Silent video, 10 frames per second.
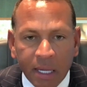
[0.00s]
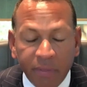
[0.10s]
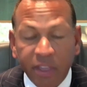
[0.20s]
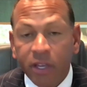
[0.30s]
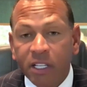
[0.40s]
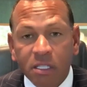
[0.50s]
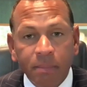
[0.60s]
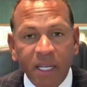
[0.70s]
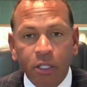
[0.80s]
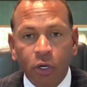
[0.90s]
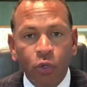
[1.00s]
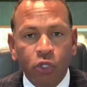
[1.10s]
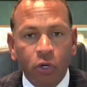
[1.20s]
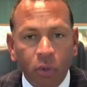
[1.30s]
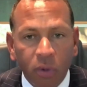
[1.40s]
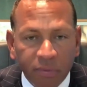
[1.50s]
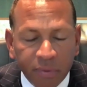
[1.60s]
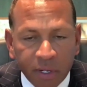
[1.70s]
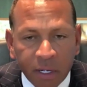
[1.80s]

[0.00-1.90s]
And then you get to meet the who's who of,